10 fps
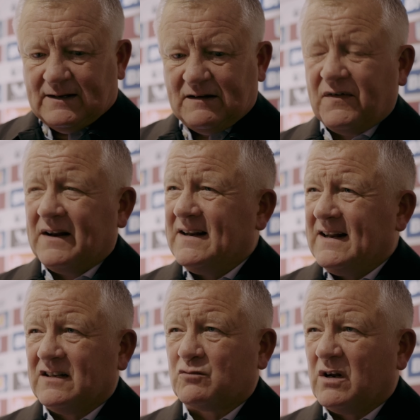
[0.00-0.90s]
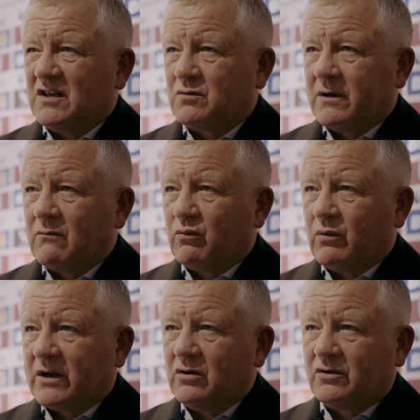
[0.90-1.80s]
defended it as well as
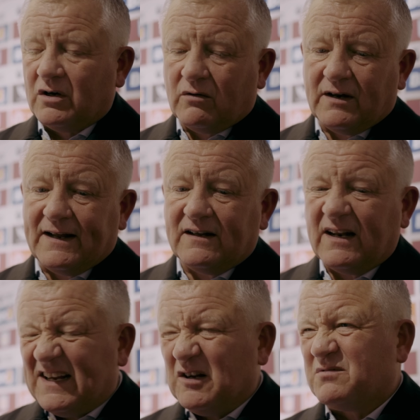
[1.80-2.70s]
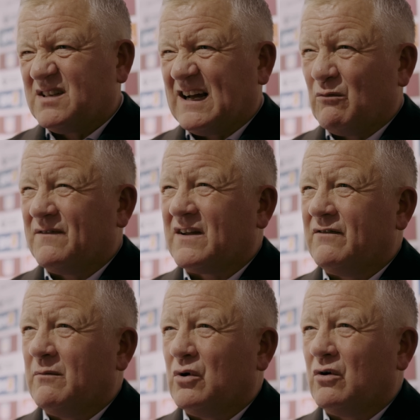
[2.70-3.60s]
we could do. And then the lead up to that, we've
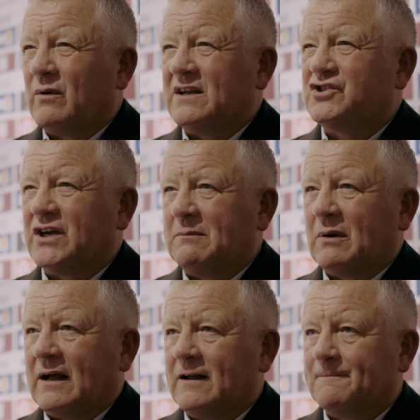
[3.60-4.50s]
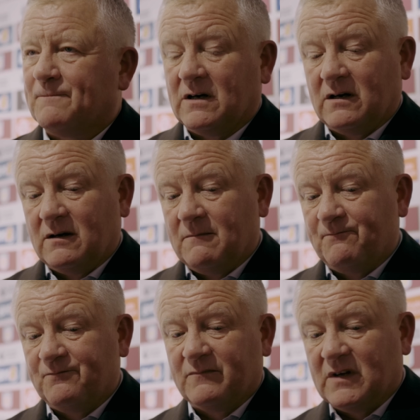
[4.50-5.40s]
given the ball away cheaply.
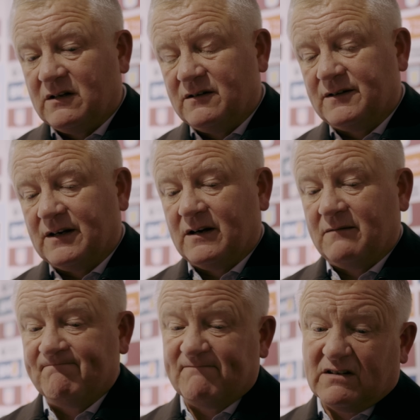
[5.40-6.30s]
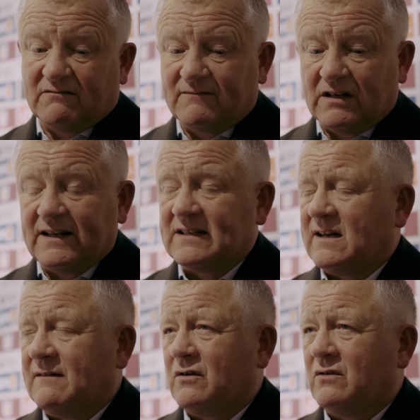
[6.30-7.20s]
And at this
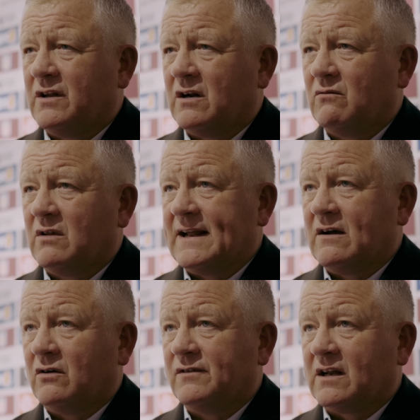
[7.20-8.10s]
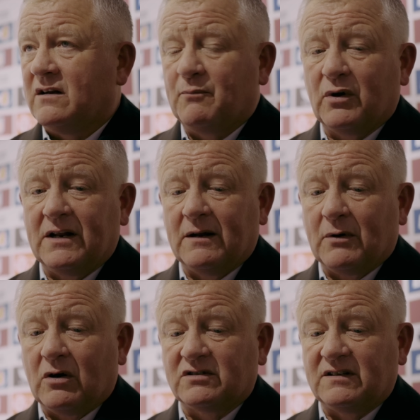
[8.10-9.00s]
level, you know, late on, they're going to put it in the
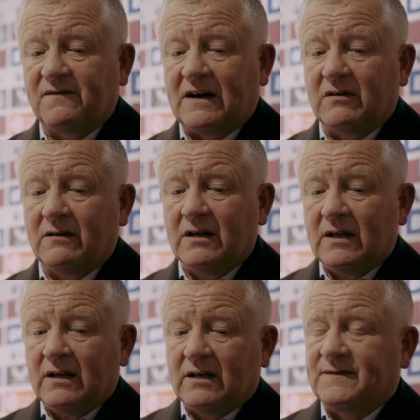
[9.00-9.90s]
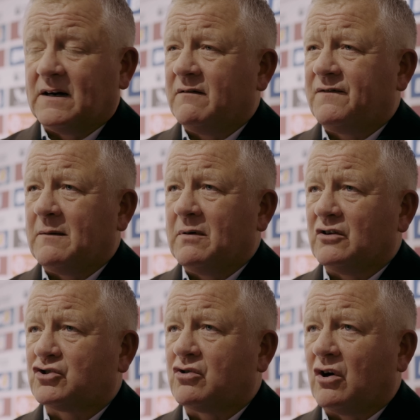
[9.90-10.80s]
box. They found a
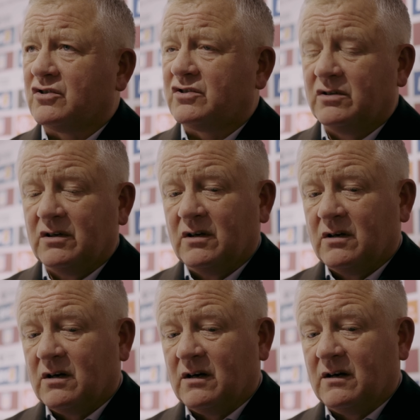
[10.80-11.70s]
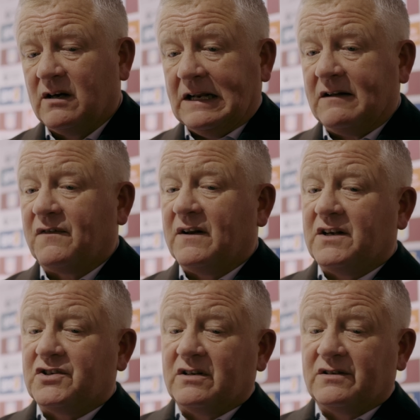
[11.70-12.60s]
fabulous cross and a
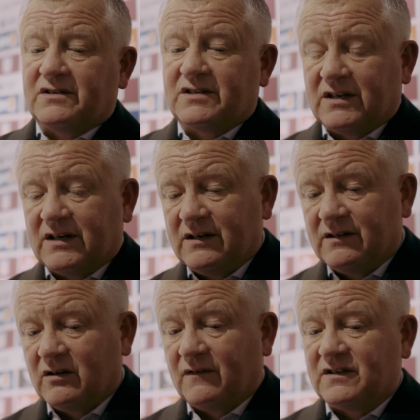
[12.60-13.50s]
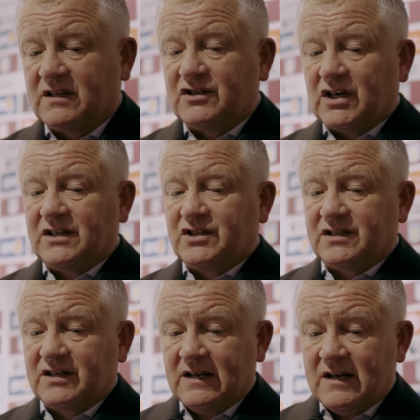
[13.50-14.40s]
finish that obviously changes